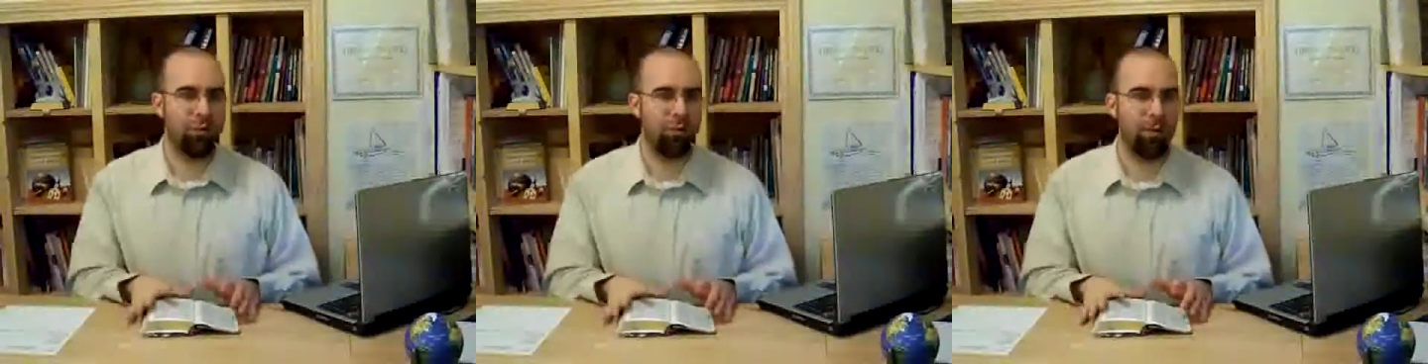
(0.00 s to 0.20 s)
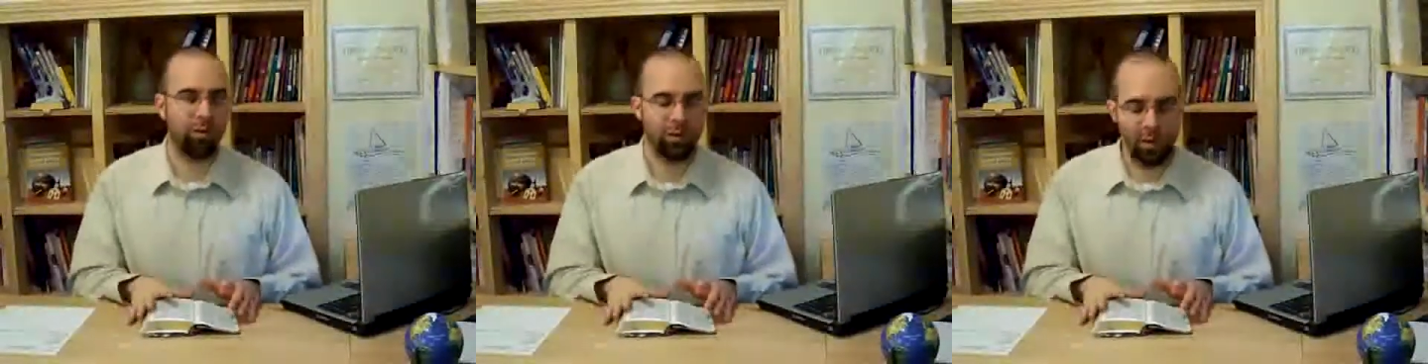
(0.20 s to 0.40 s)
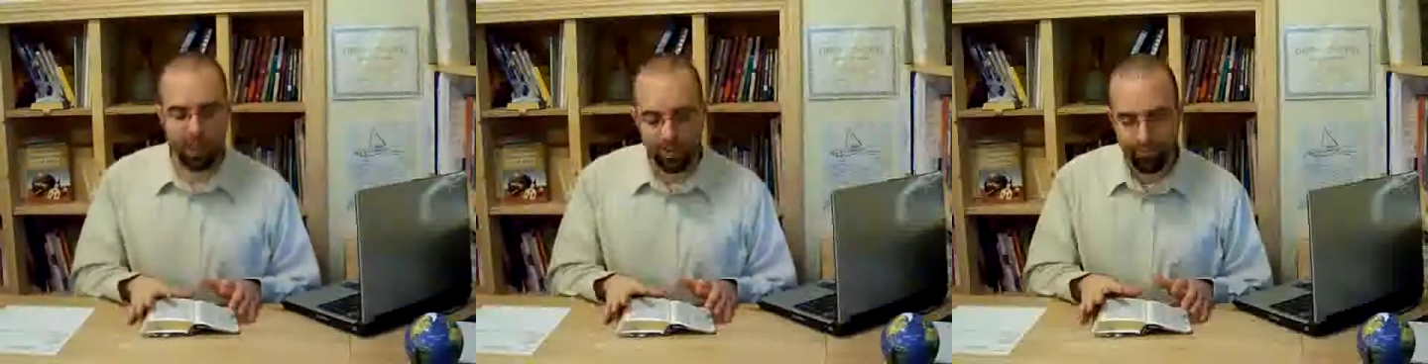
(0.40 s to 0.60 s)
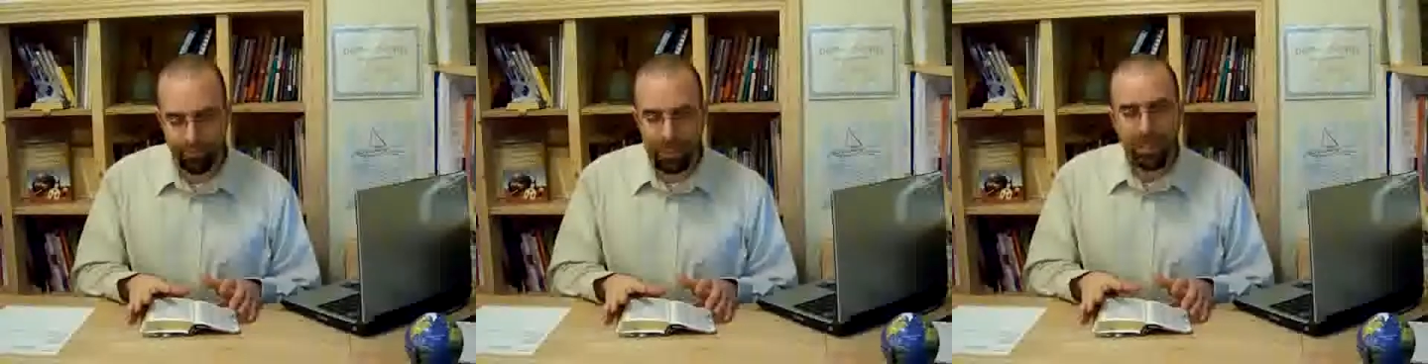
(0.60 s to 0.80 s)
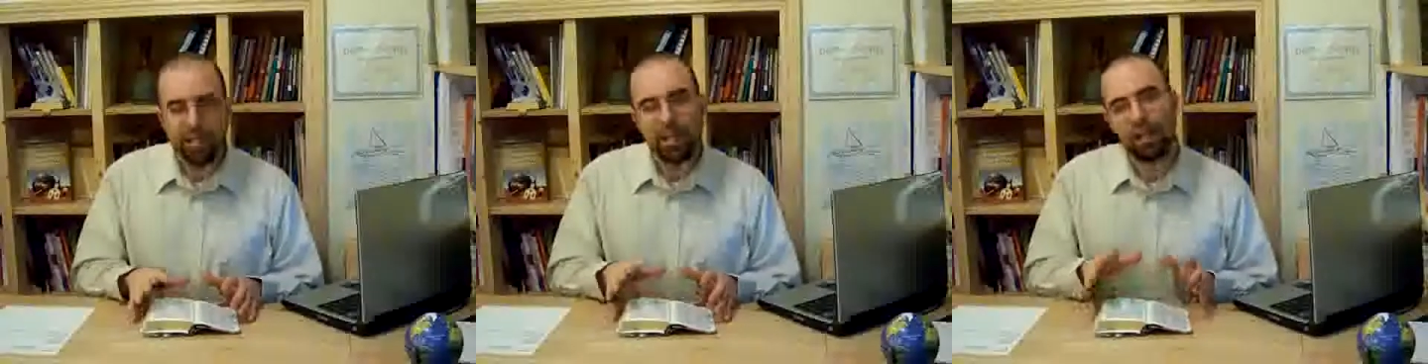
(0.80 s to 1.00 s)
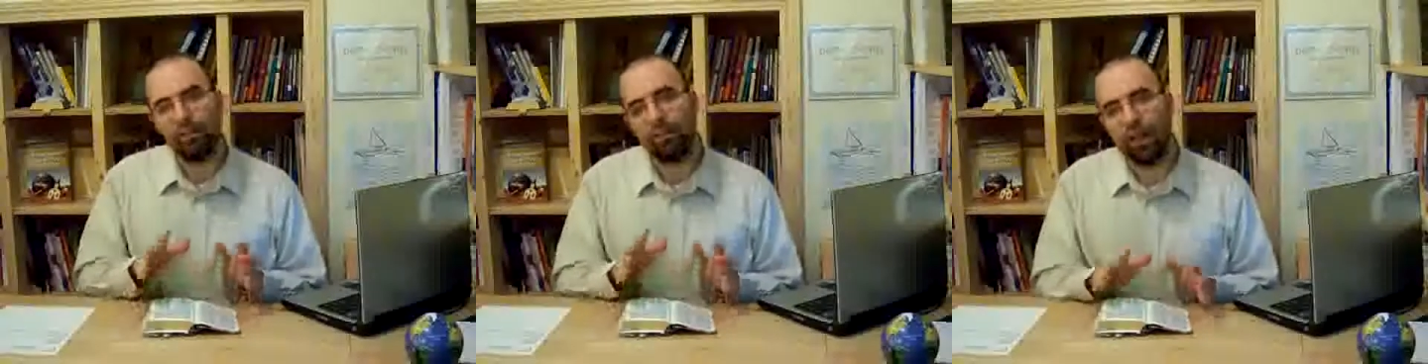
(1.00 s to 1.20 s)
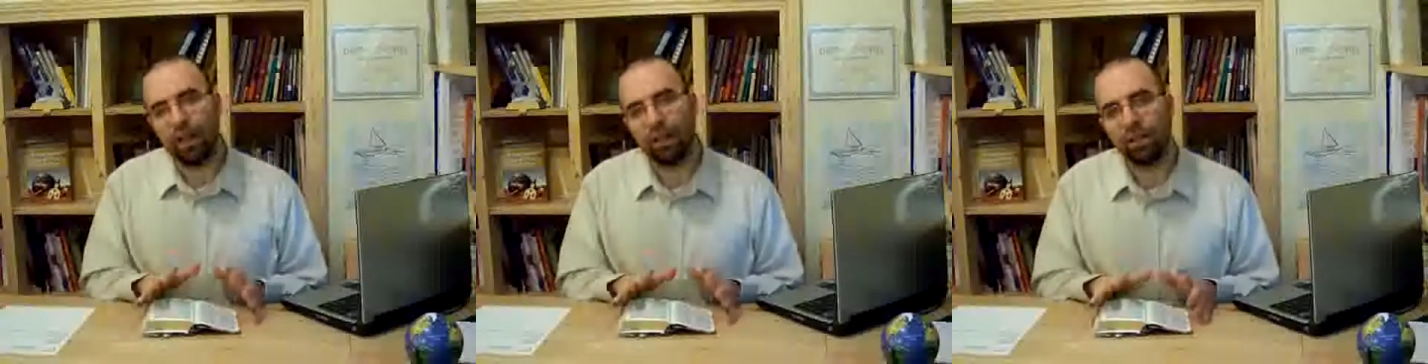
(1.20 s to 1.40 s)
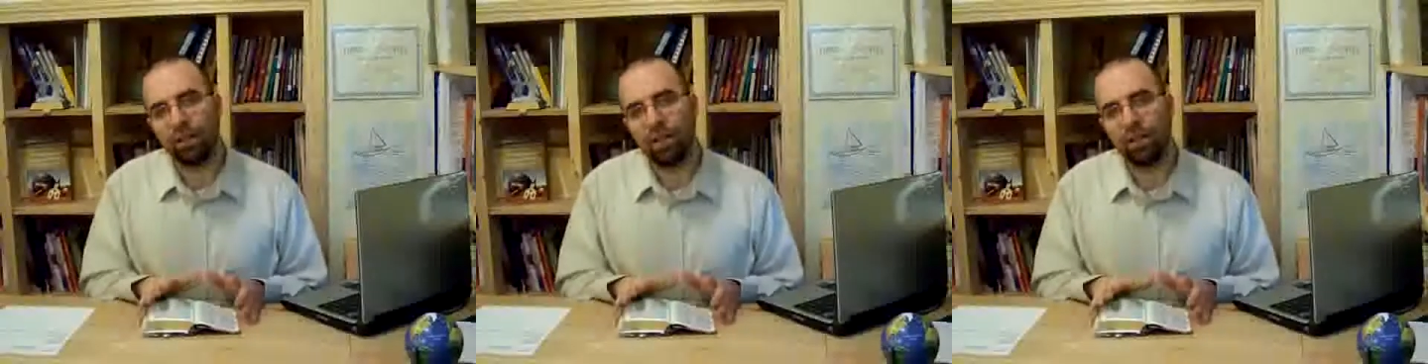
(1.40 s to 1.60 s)
Okay? If I
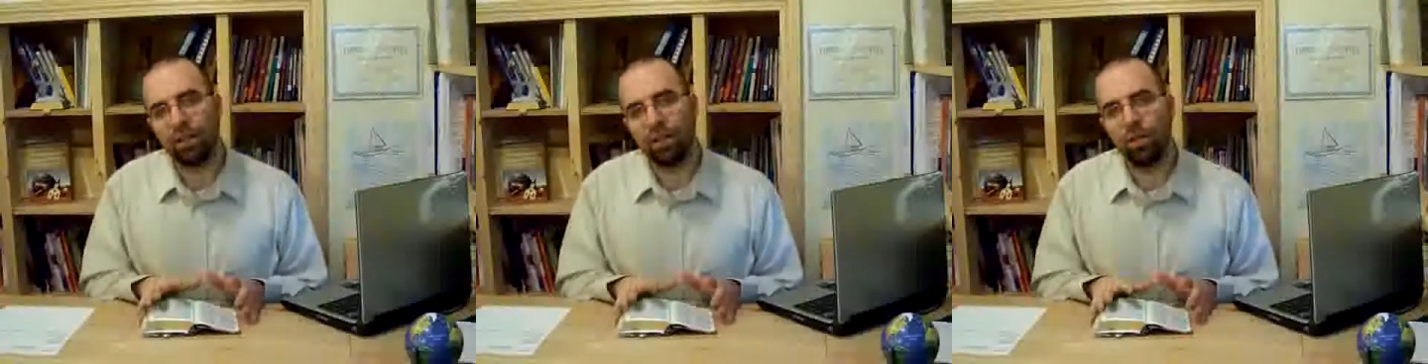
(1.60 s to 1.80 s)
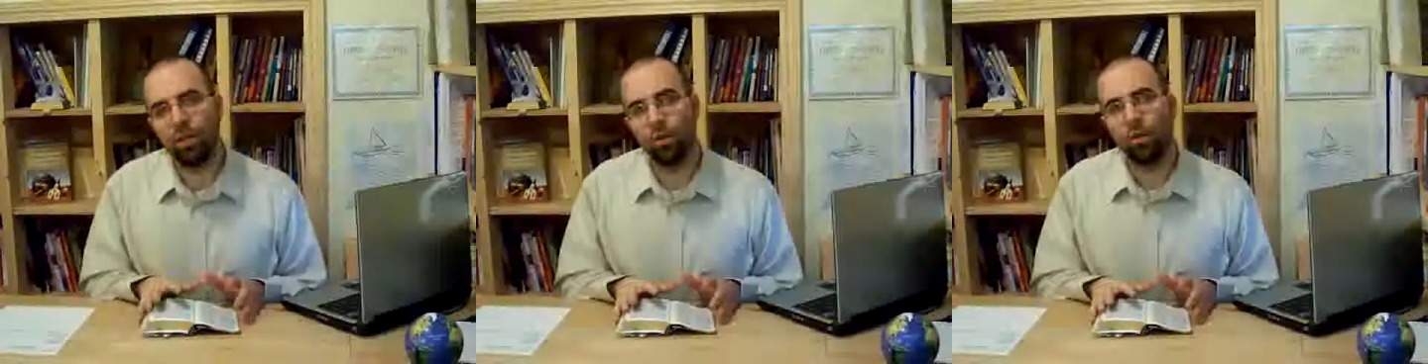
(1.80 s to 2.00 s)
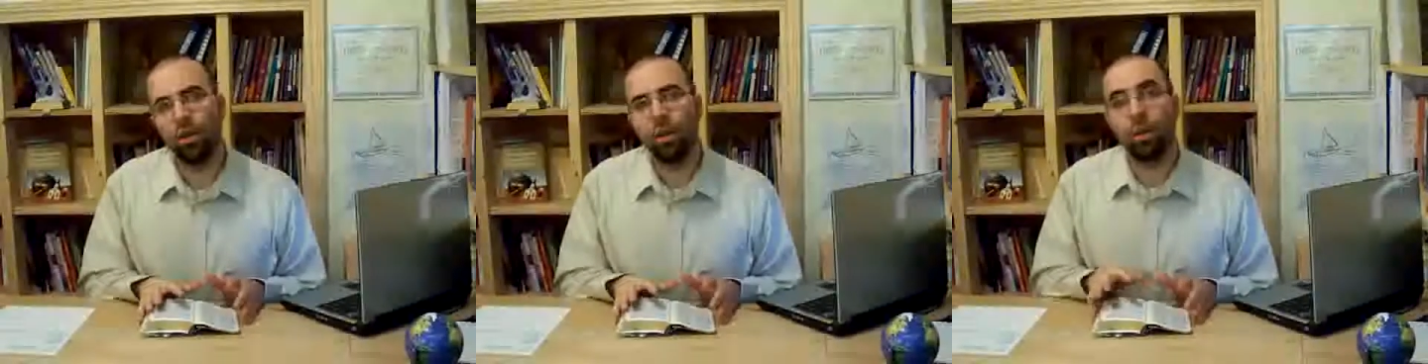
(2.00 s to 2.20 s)
say to you,